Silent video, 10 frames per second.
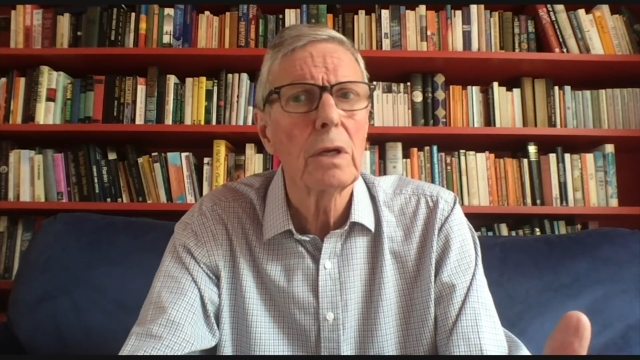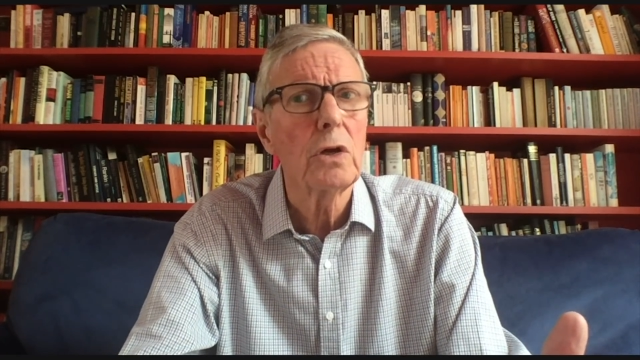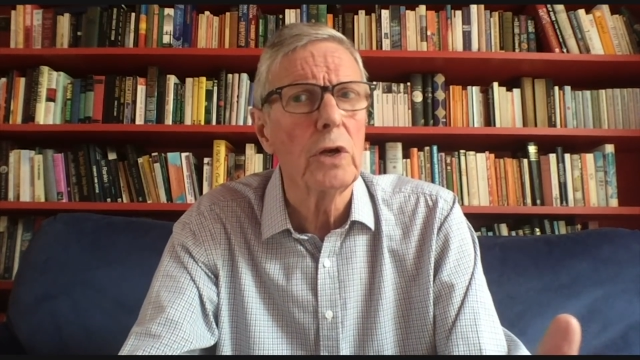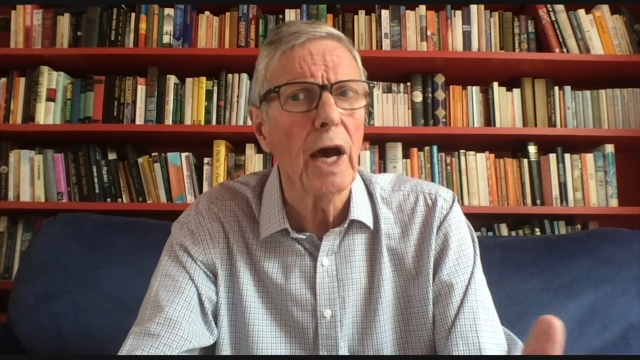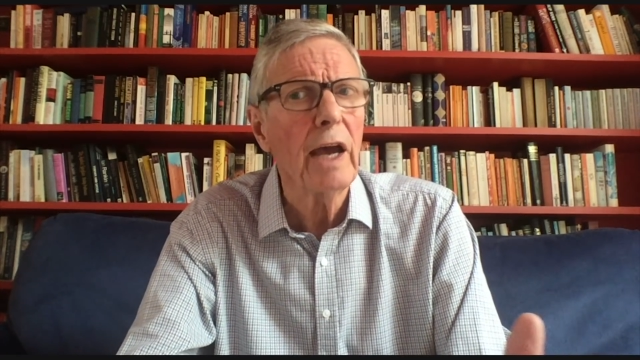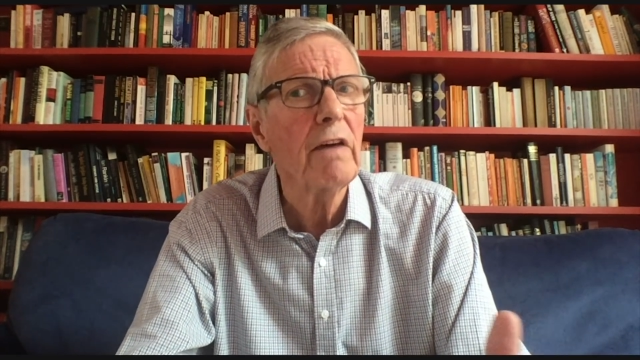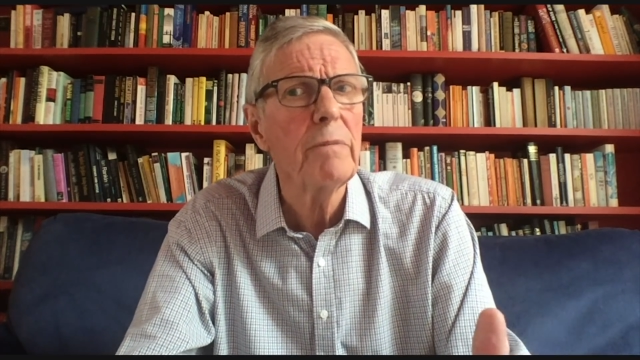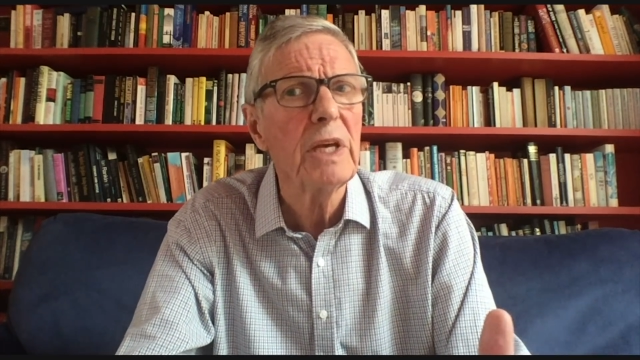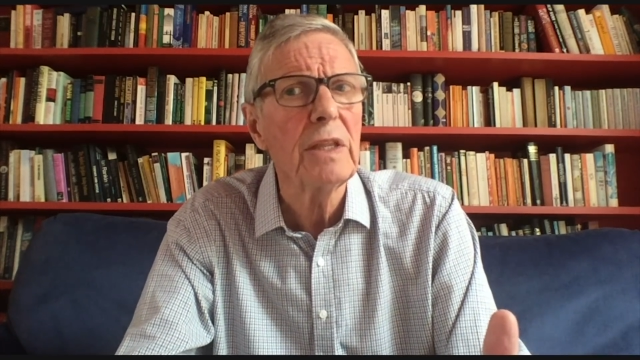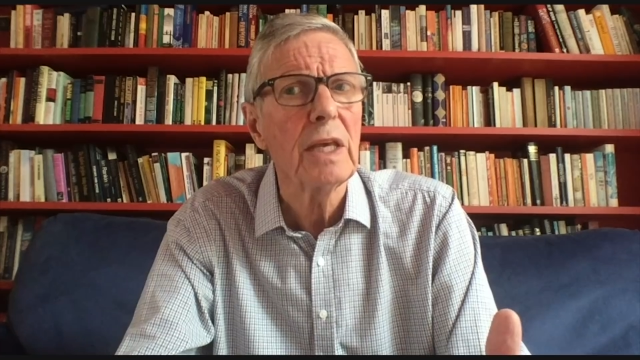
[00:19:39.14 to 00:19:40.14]
Could I have
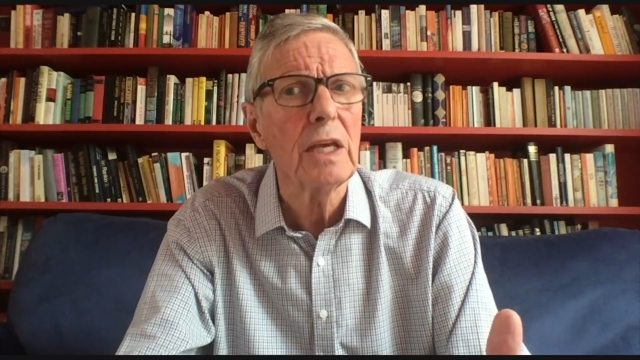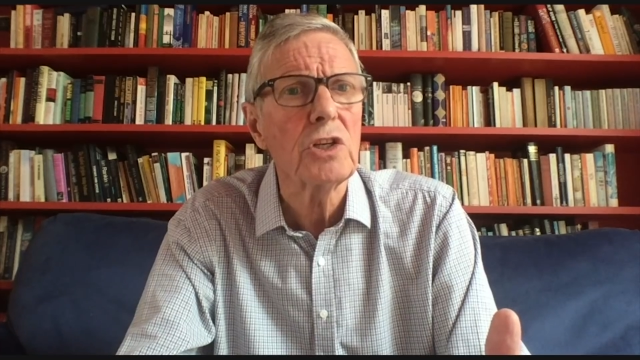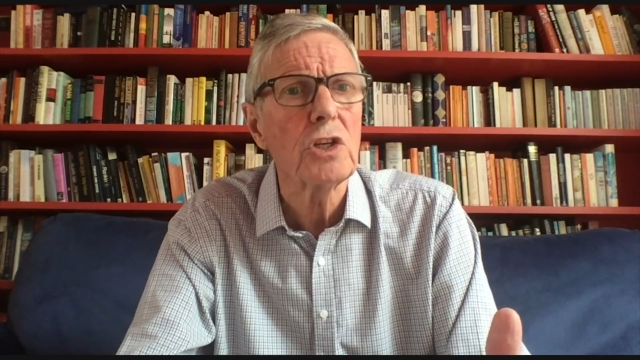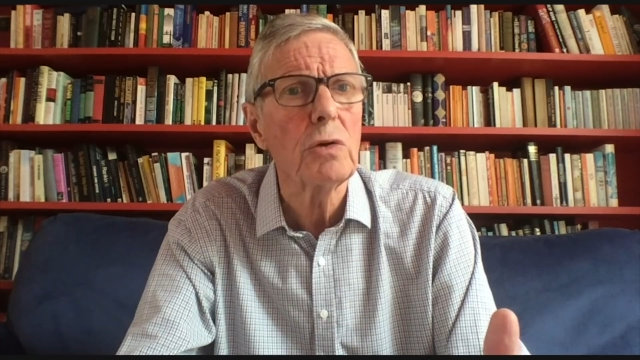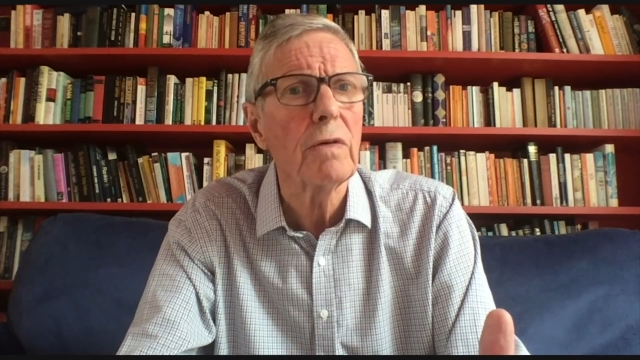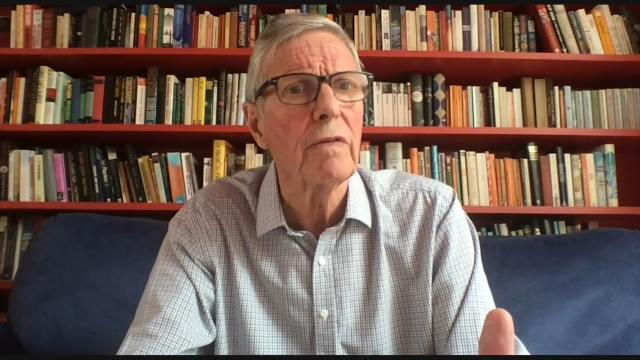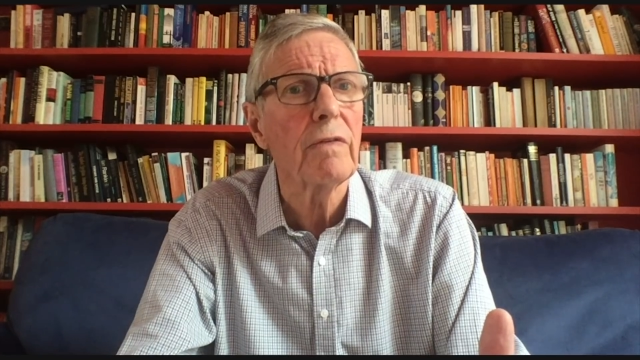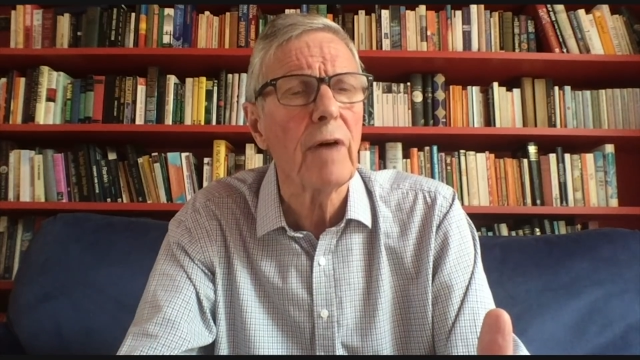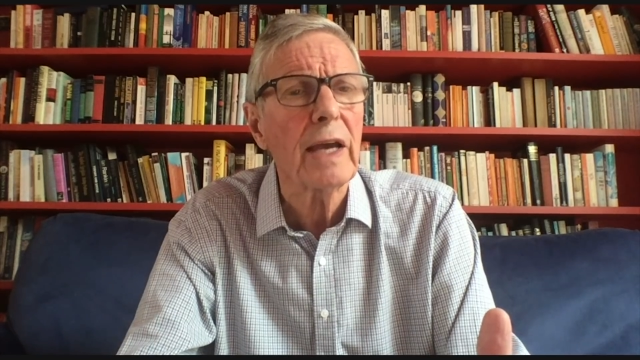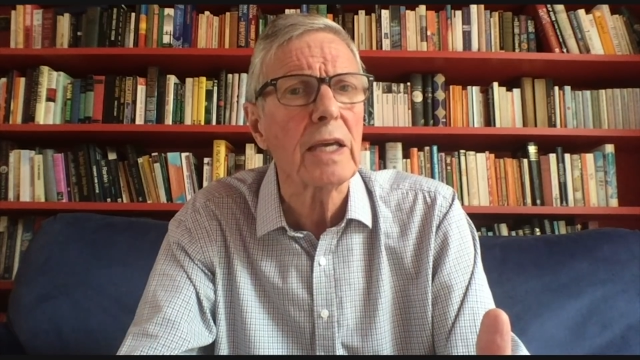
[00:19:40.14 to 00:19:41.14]
been the issue of a
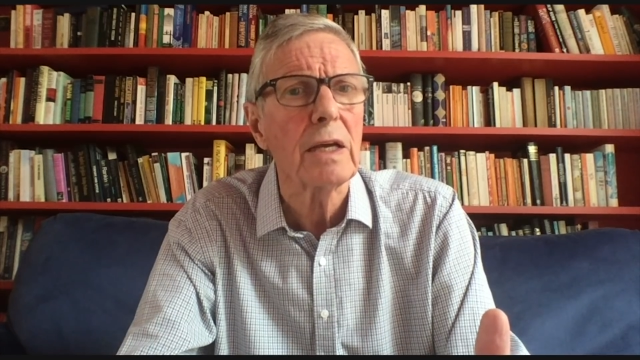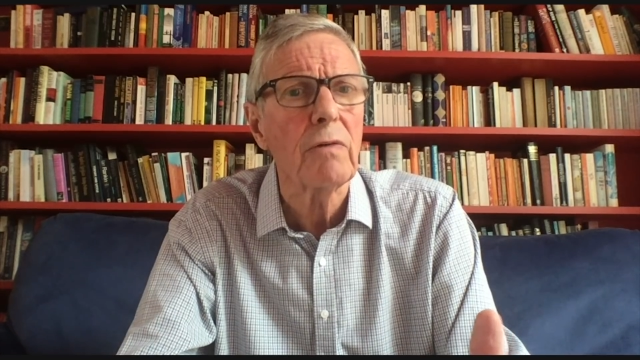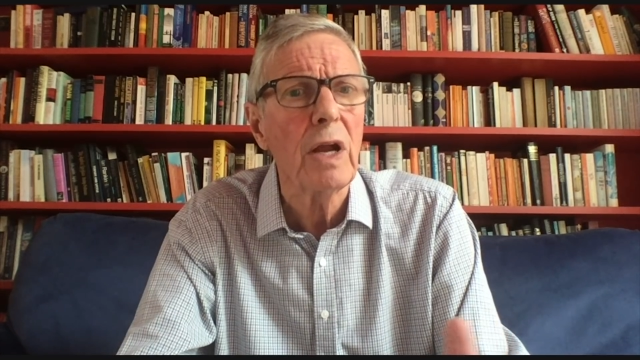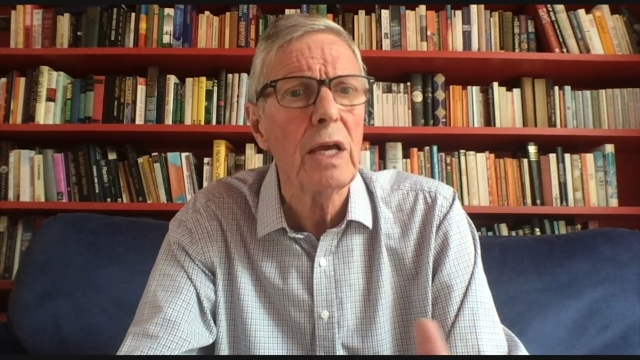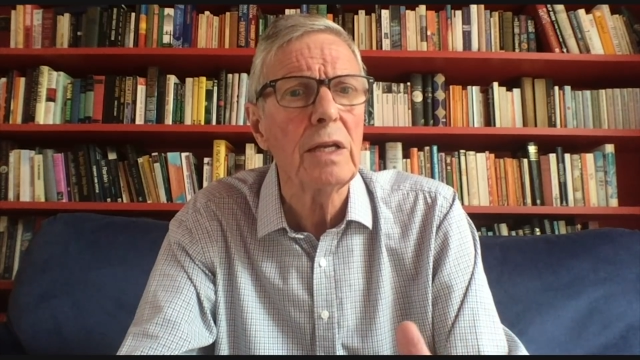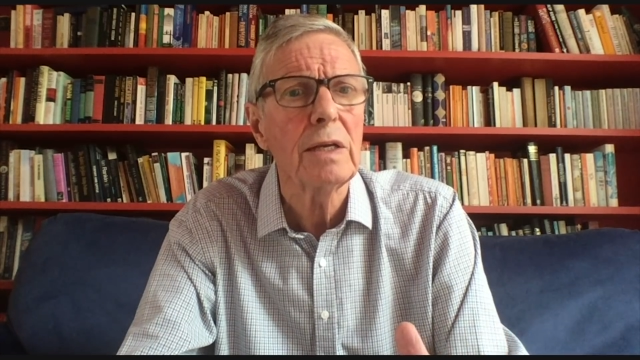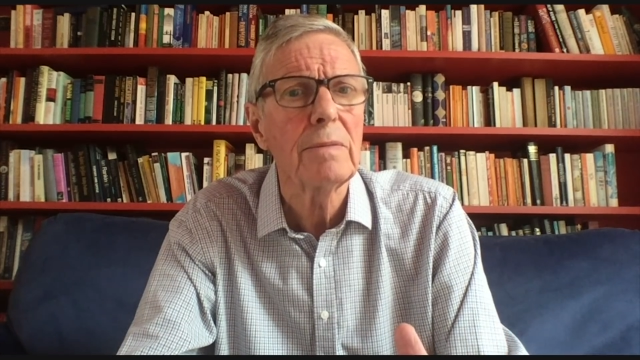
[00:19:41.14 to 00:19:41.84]
Viking raid?